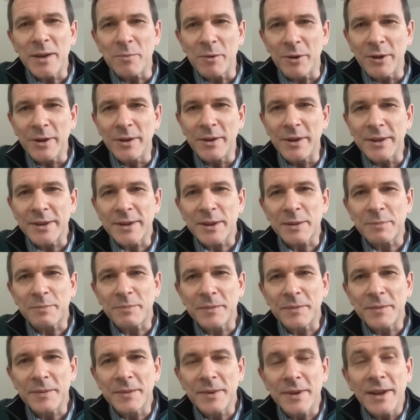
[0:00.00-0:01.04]
anybody
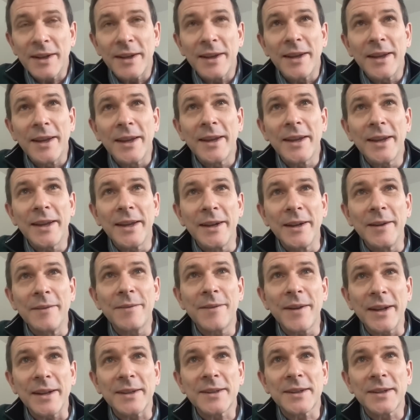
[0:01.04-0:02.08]
that's in
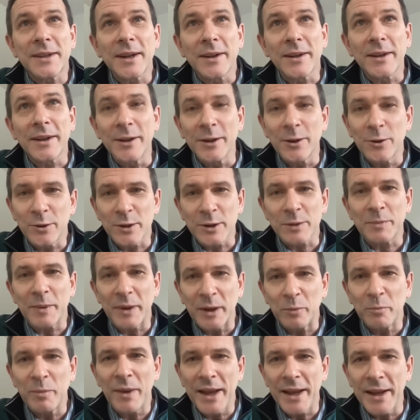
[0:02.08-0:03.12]
effect stuck in a
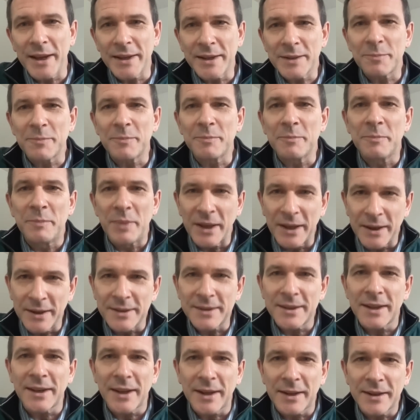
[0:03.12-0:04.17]
hospital bed
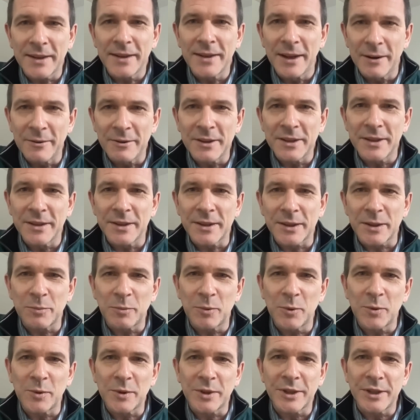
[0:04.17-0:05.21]
because there isn't the
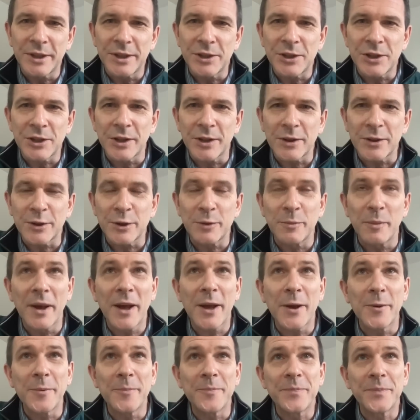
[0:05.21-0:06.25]
support to discharge them
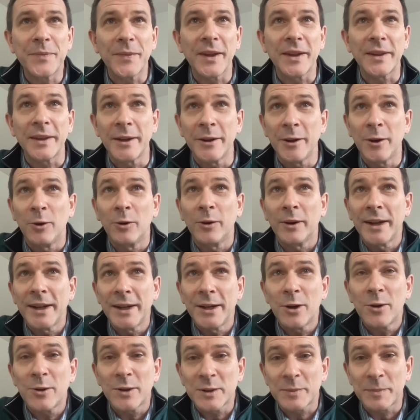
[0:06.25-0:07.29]
home, and they no longer
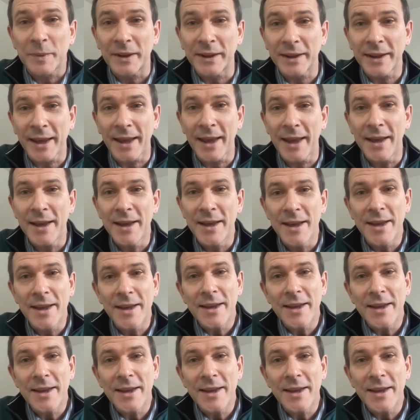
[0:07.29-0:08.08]
need hospital care.